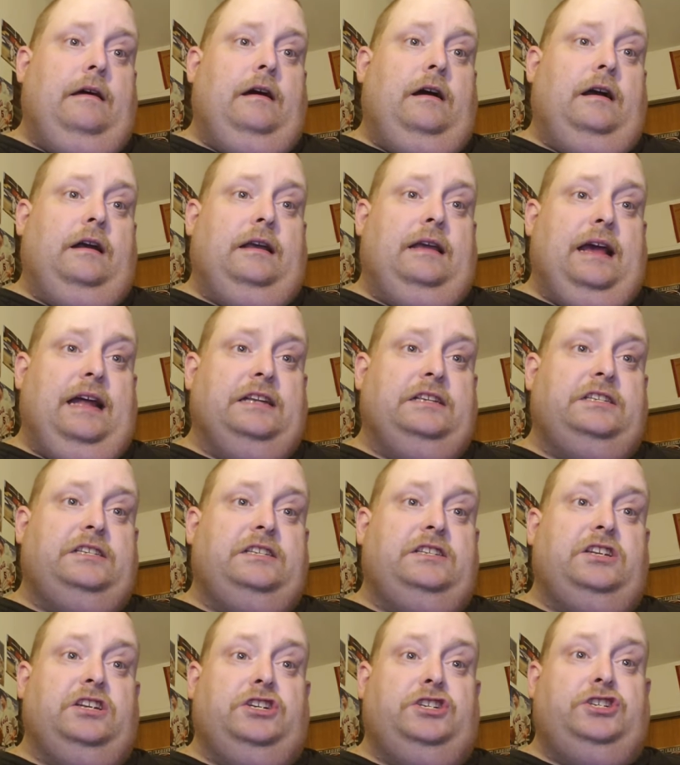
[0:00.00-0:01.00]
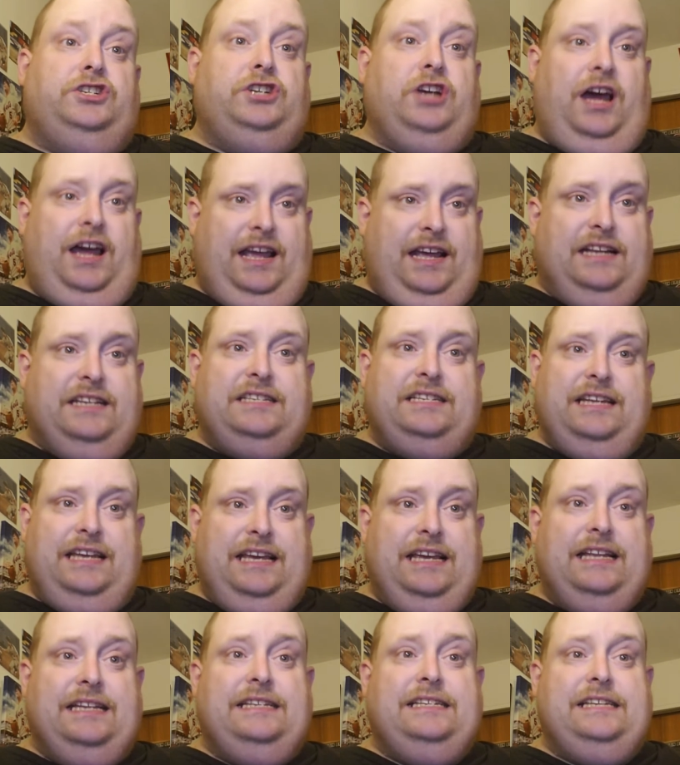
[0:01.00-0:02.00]
against the Giants
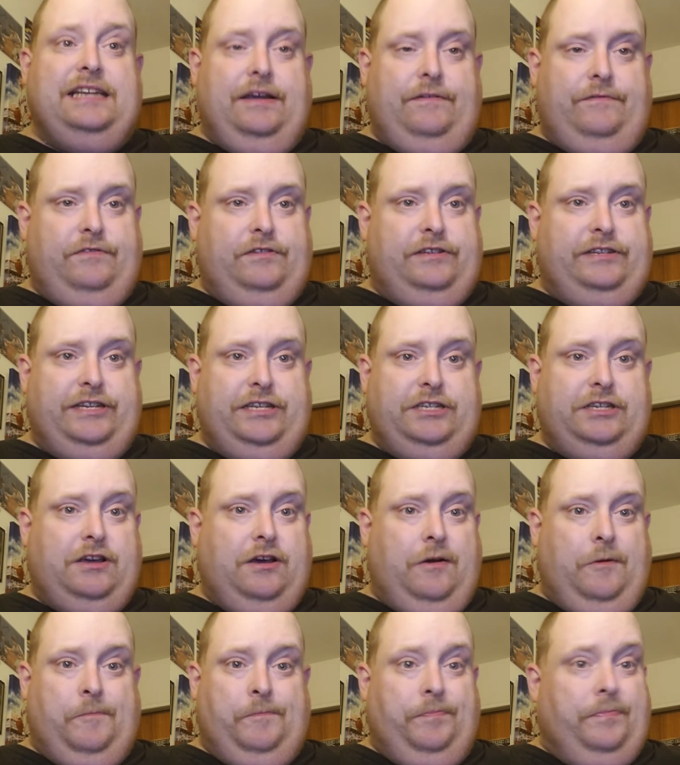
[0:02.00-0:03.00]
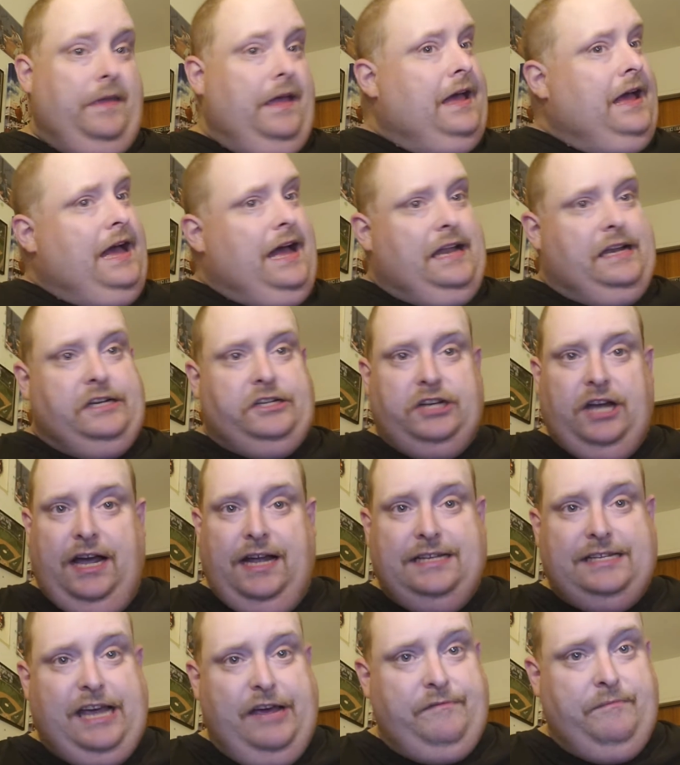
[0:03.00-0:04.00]
in San Francisco. And the
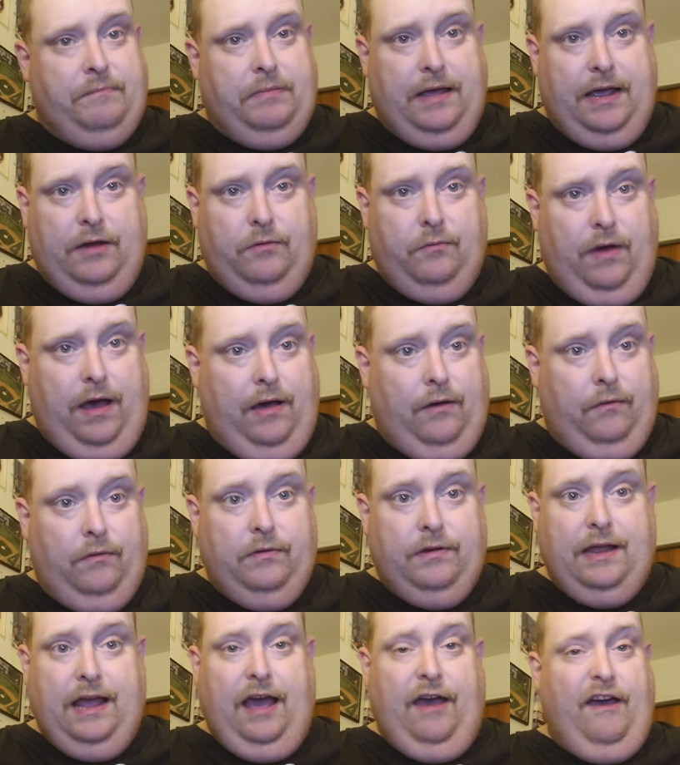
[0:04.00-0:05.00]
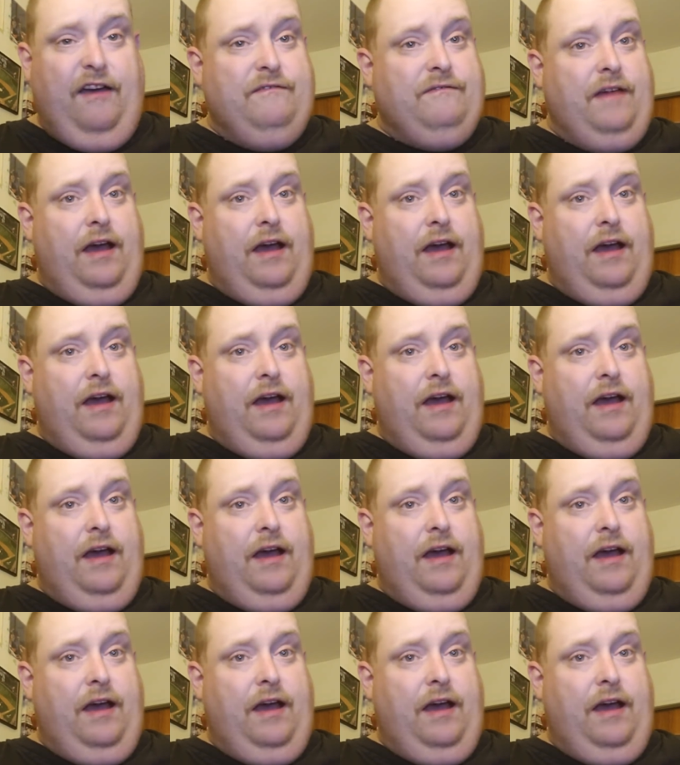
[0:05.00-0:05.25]
Giants haven't played well. They have